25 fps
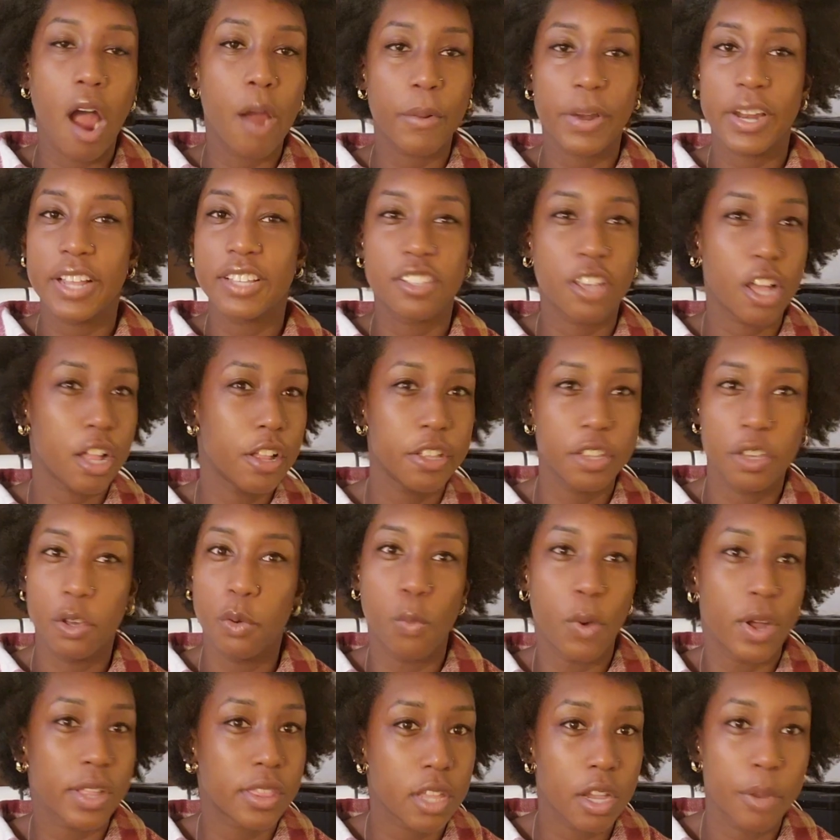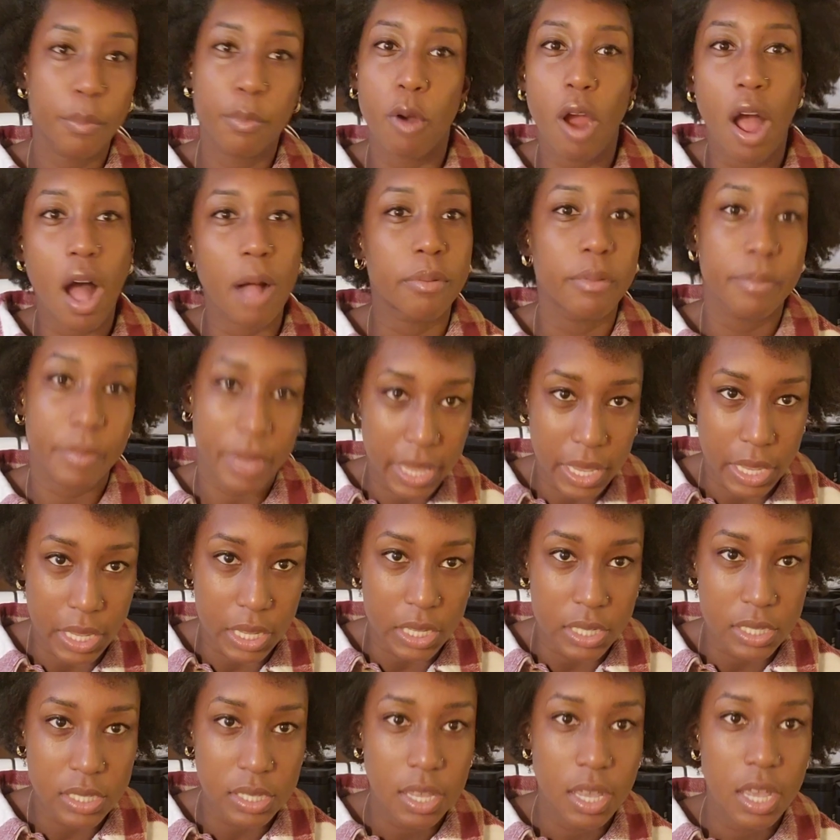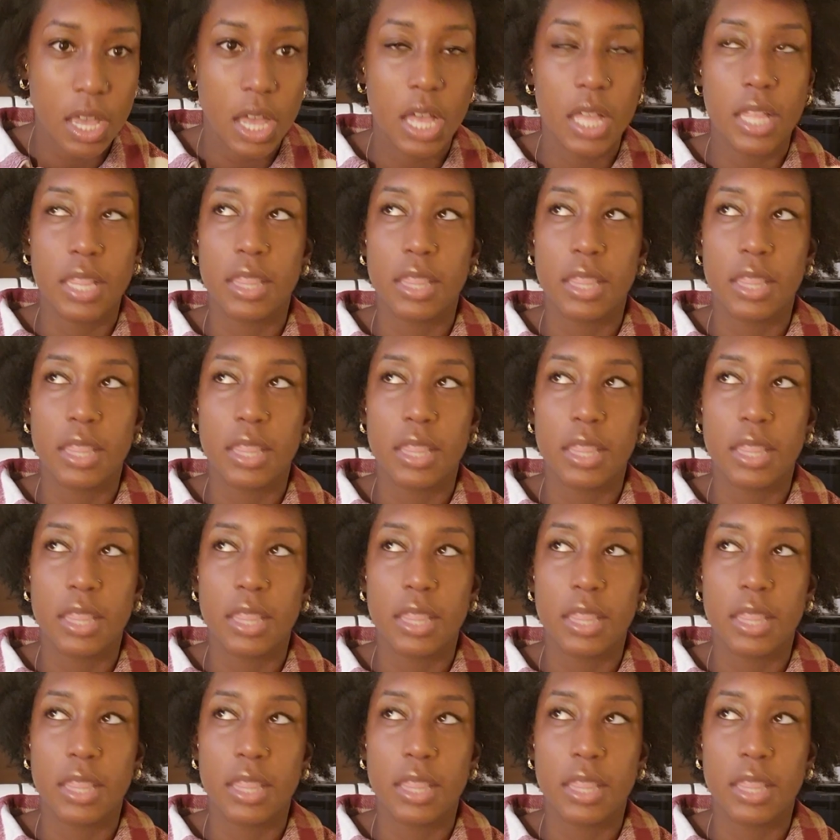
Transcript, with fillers: already telling you what their problem is.